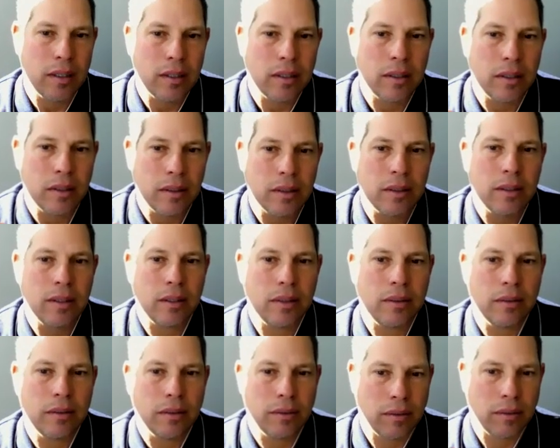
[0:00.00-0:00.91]

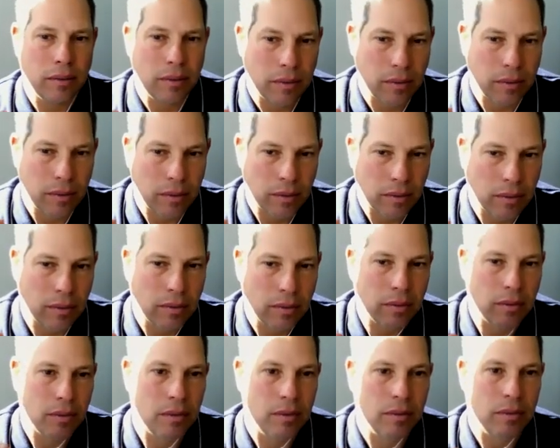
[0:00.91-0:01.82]

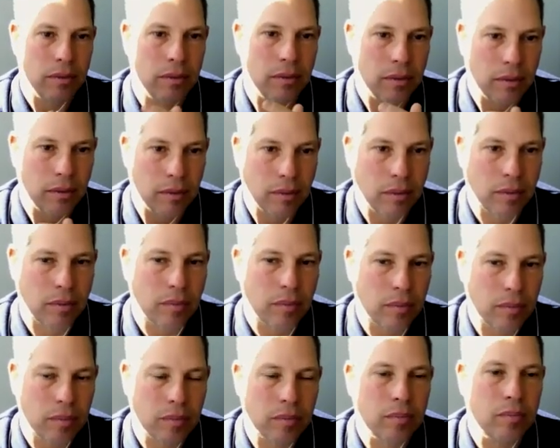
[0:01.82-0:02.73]

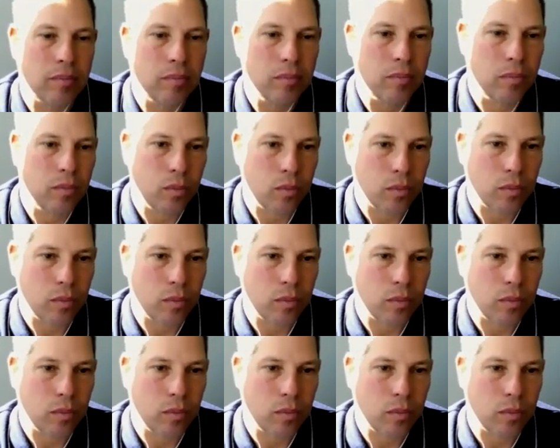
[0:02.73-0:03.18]
(silent)